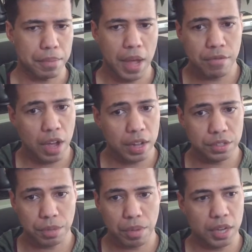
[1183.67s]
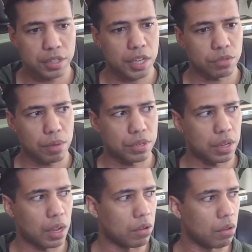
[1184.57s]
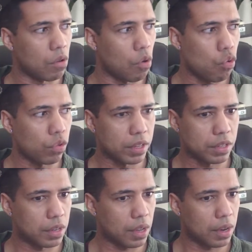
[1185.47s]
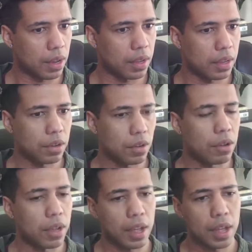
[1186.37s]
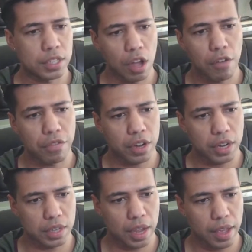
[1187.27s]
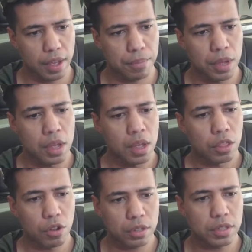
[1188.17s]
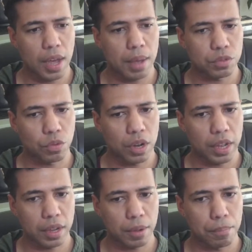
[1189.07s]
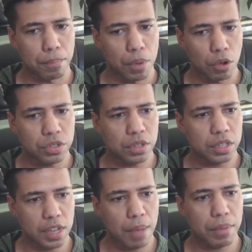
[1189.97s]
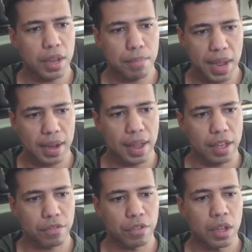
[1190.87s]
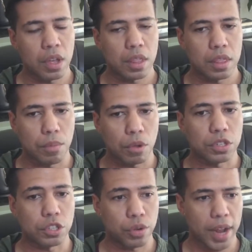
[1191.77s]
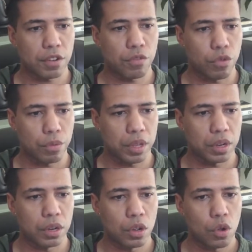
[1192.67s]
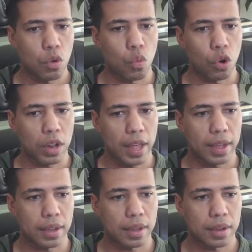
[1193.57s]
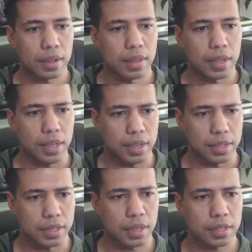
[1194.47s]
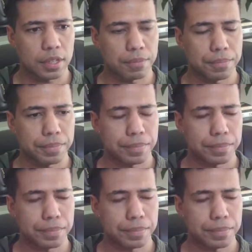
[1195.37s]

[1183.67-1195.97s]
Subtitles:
I've gotten some hot chicks where I'm just like, holy shit, like, like, as confident as I am, there are times where, like, most of the time in my life, the most attractive women were like the easiest,